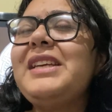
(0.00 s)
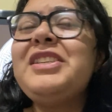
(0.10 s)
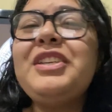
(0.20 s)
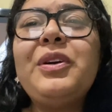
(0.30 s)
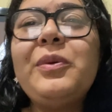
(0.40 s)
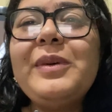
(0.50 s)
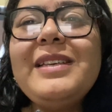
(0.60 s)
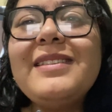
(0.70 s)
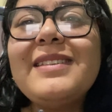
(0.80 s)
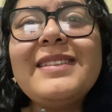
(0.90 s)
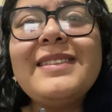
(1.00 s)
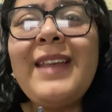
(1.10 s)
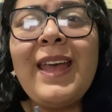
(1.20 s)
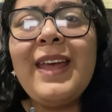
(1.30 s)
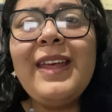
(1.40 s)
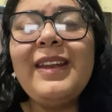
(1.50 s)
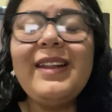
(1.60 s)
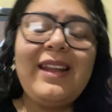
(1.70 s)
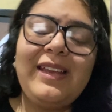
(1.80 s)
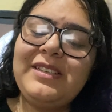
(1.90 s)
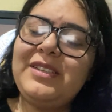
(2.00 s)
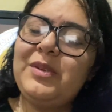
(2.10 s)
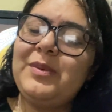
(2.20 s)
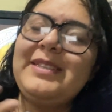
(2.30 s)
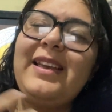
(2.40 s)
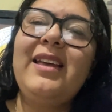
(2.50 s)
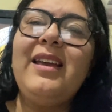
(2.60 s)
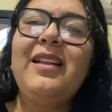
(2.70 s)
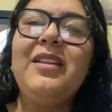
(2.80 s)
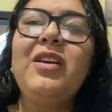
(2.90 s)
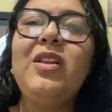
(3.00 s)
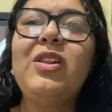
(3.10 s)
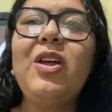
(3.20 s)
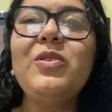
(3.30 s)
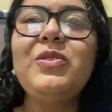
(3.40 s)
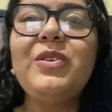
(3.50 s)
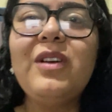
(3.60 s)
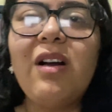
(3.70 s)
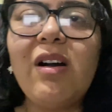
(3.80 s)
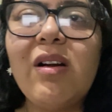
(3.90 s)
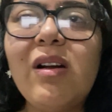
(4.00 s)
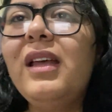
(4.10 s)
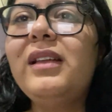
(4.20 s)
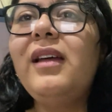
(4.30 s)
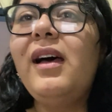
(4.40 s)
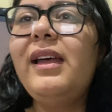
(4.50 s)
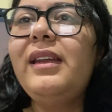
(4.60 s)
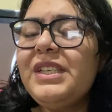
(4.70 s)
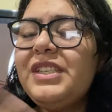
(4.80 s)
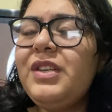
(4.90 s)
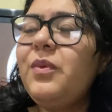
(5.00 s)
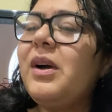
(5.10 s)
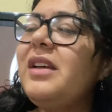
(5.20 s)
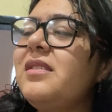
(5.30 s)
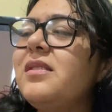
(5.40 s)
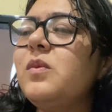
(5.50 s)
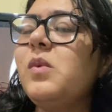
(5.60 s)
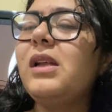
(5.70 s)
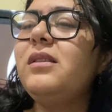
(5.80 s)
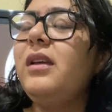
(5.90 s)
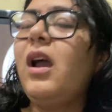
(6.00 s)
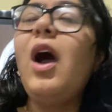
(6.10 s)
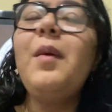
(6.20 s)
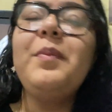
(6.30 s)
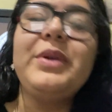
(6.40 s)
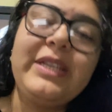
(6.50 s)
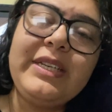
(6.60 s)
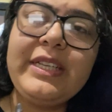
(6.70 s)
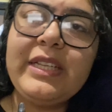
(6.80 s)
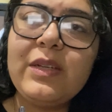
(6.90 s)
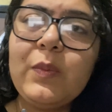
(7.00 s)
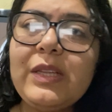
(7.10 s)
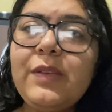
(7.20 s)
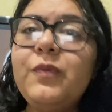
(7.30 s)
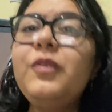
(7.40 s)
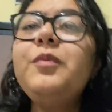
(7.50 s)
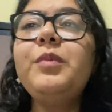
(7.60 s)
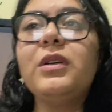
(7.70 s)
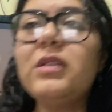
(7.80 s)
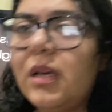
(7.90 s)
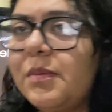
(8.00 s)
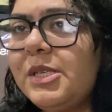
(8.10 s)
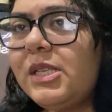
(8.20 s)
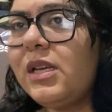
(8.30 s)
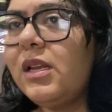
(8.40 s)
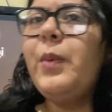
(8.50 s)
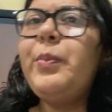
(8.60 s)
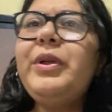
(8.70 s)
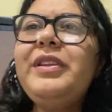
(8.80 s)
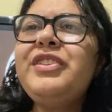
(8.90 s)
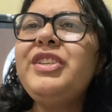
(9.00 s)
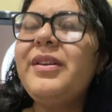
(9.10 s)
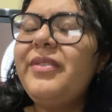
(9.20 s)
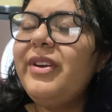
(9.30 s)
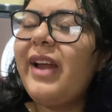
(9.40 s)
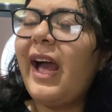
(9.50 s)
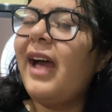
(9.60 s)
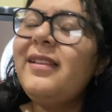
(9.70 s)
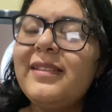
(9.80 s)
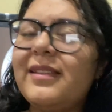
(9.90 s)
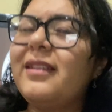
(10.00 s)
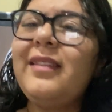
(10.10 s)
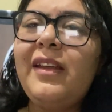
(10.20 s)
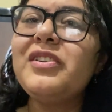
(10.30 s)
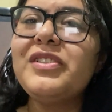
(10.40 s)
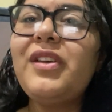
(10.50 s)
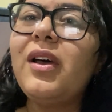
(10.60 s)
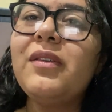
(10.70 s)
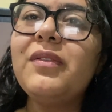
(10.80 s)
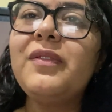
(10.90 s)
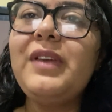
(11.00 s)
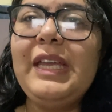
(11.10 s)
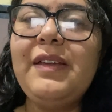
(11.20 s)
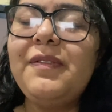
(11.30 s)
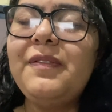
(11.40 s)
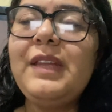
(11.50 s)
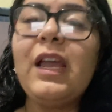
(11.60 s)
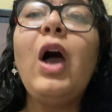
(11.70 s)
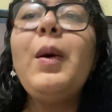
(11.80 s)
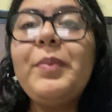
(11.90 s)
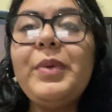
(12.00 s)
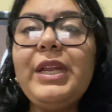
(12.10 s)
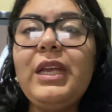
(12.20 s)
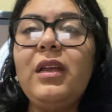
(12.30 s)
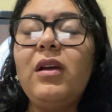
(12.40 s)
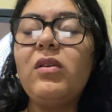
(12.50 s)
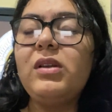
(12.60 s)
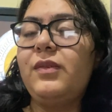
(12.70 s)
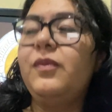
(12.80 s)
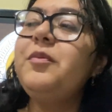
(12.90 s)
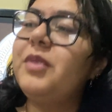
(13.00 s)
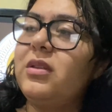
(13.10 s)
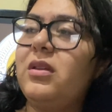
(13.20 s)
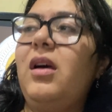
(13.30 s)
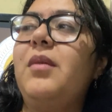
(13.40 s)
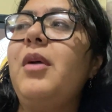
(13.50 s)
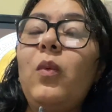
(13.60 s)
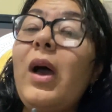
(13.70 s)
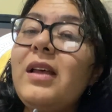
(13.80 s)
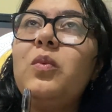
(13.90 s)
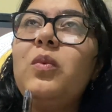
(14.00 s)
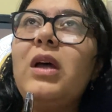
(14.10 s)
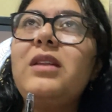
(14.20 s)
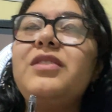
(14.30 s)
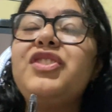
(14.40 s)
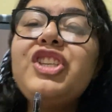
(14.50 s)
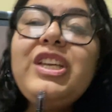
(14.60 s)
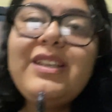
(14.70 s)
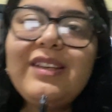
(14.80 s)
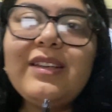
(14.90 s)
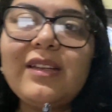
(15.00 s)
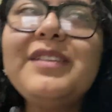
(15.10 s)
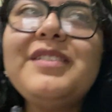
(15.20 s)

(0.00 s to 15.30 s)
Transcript: She always said, like, she always held close to her heart that she was what the company needed, what the football club needed. But she never asked herself if the company or the football club was what she needed.